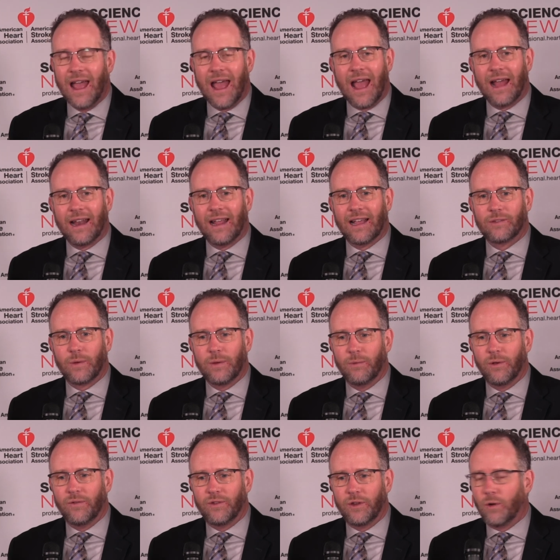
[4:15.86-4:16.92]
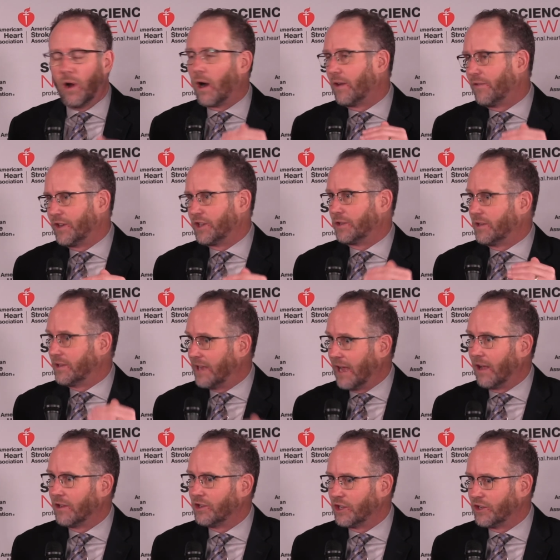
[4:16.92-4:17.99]
and as we move to artificial
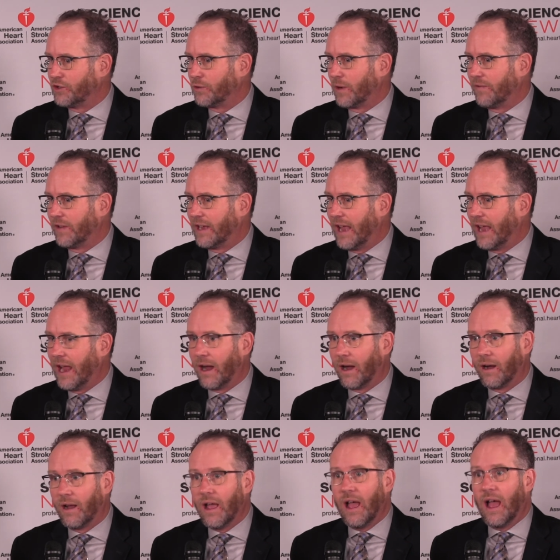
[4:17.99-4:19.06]
intelligence-driven care.